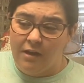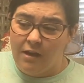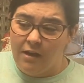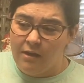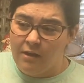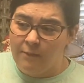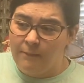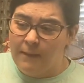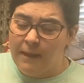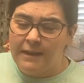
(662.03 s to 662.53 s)

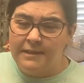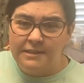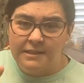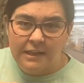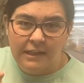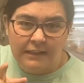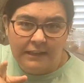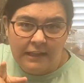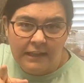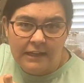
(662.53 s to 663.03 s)
I actually
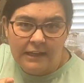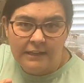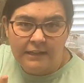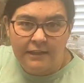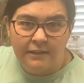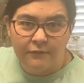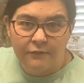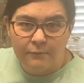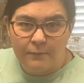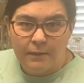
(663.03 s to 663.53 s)
got that
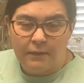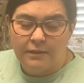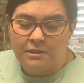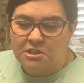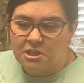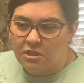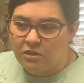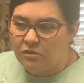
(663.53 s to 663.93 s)
idea from Ellen J.